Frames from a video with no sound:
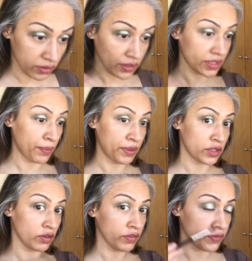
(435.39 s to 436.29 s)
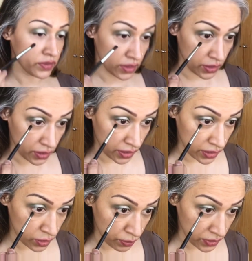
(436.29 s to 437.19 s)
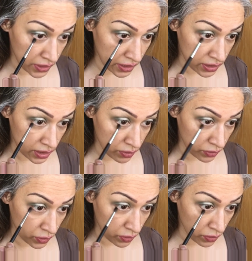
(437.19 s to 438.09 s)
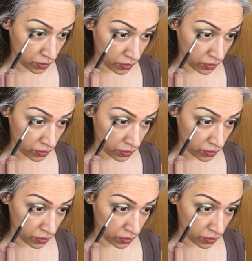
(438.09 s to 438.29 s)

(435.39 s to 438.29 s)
tap it off so that you don't get too much excess on your